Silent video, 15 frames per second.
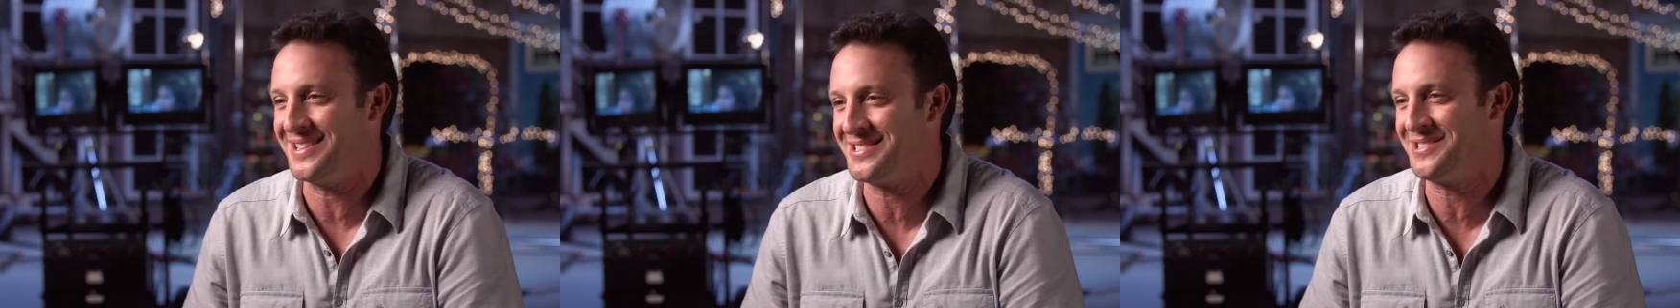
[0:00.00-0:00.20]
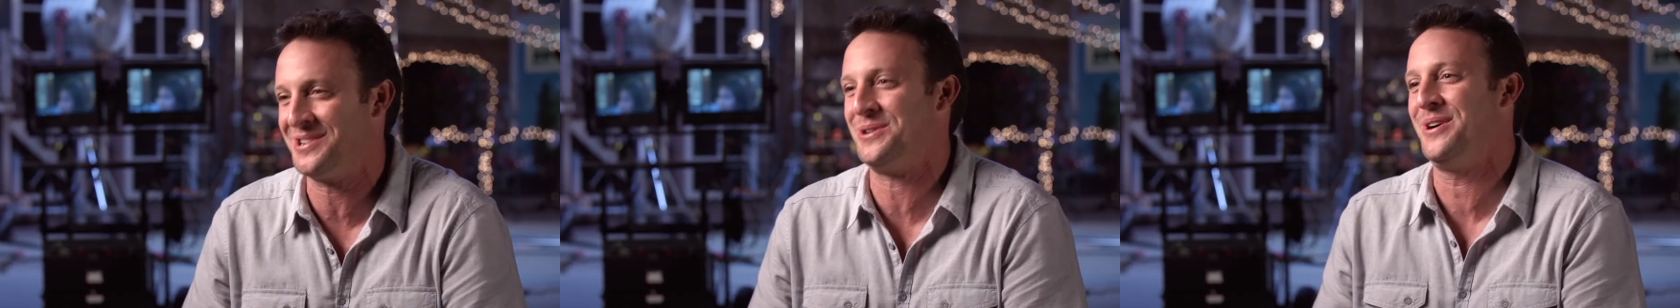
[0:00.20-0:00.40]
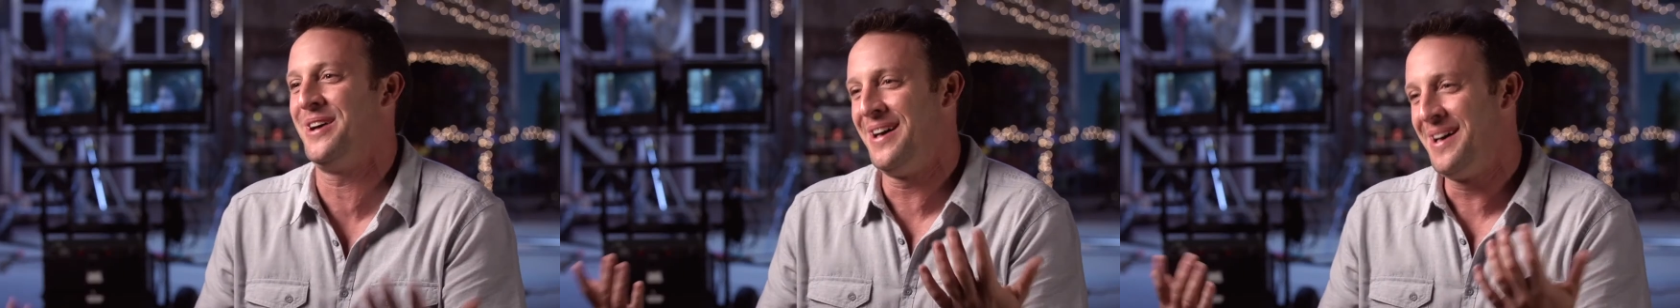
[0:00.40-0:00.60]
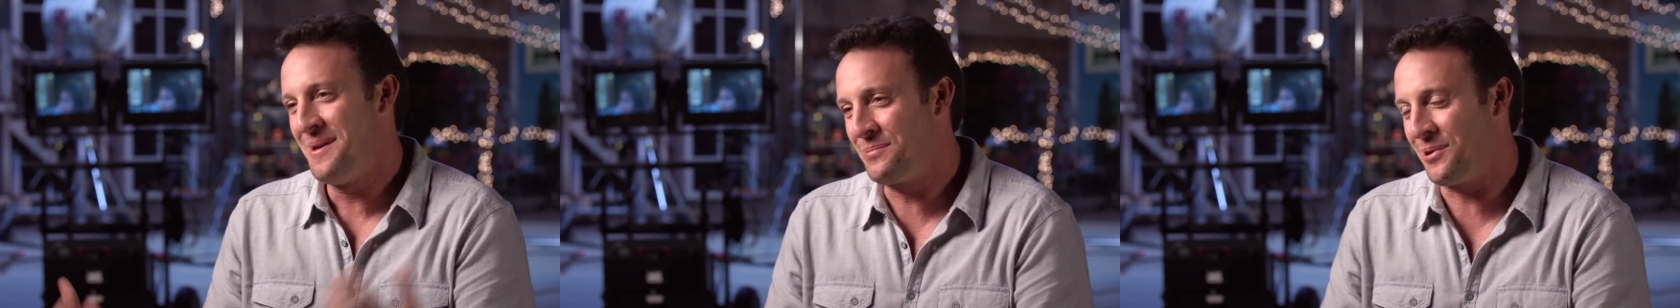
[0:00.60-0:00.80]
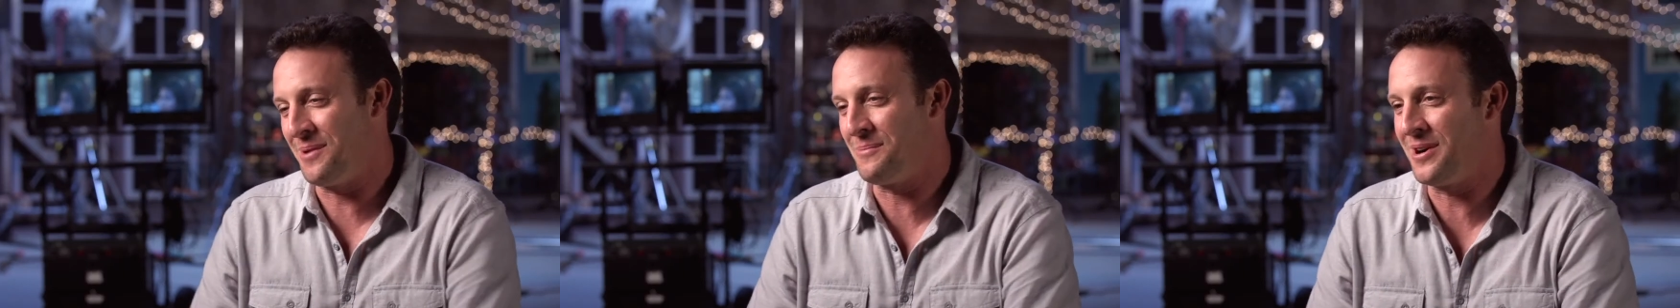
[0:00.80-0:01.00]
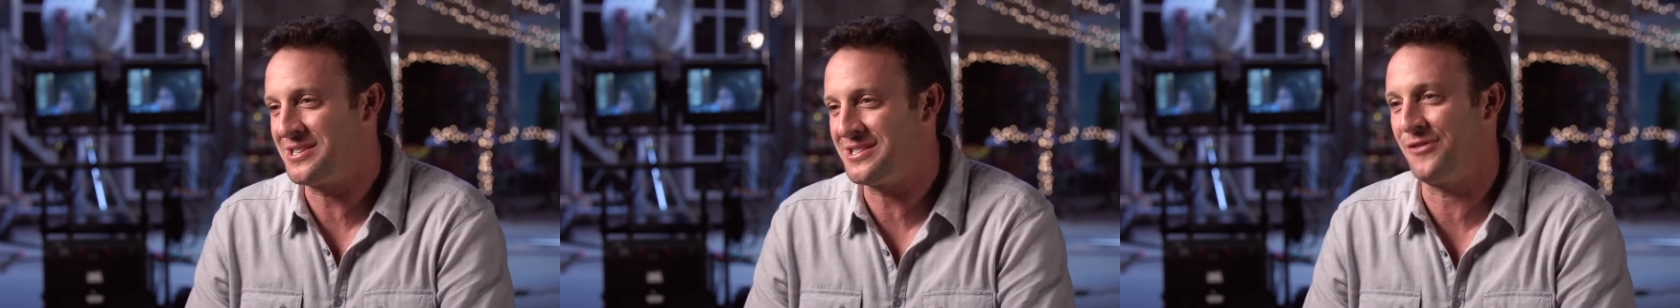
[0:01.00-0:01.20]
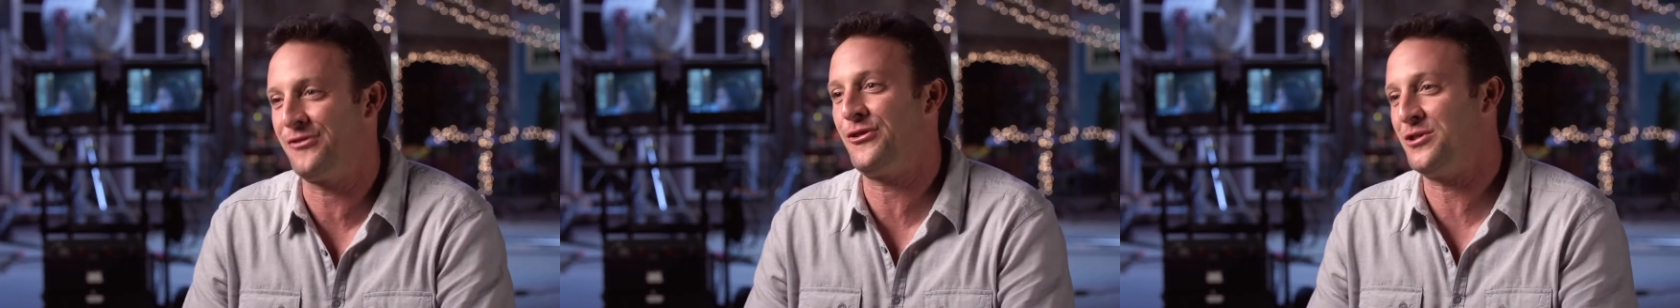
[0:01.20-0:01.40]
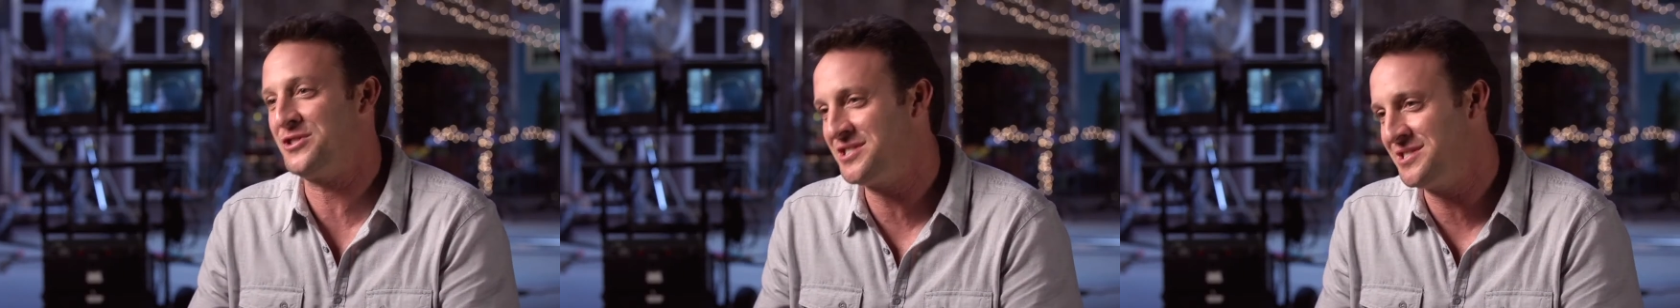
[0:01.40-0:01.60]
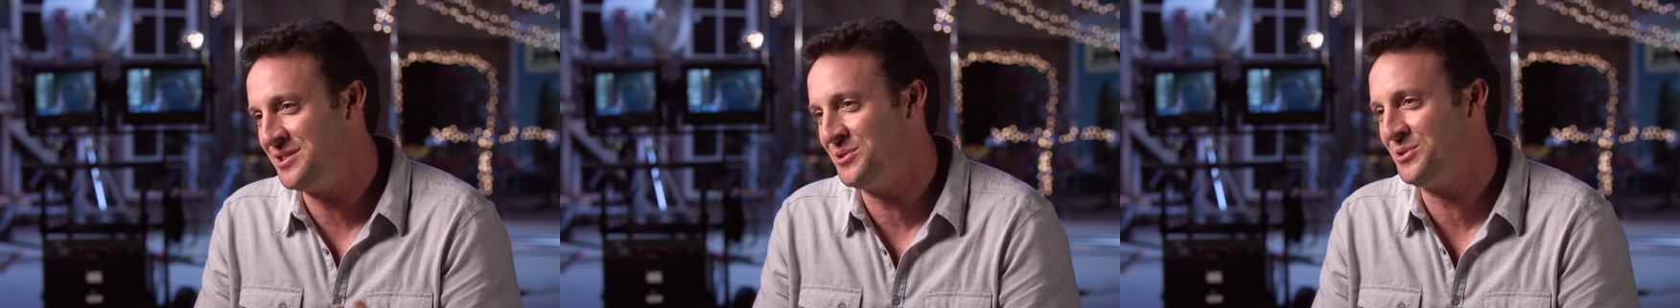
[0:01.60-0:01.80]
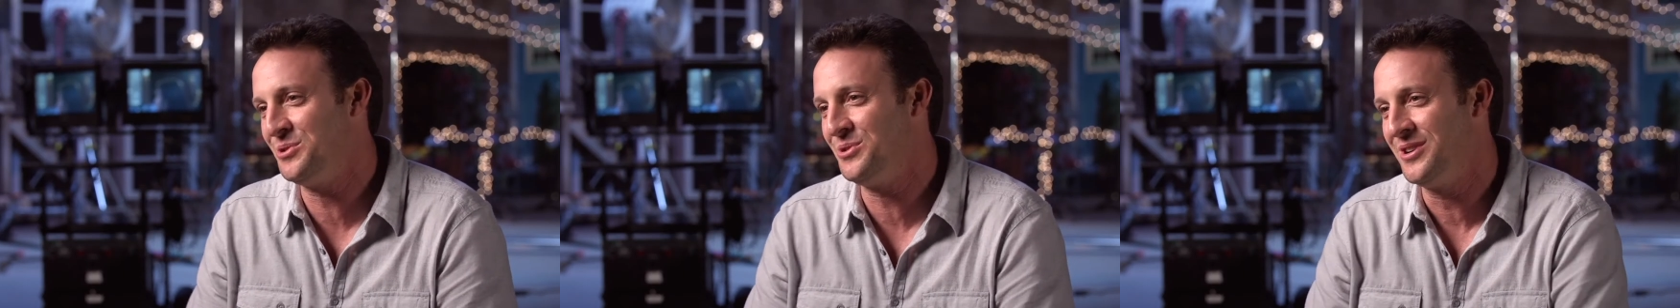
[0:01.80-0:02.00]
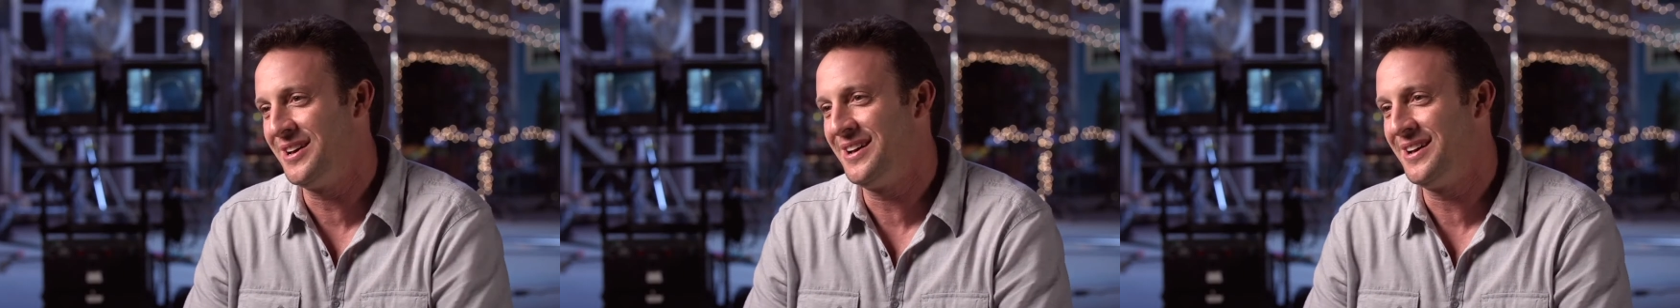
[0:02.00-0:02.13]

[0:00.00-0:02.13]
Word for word: So pretty much the first two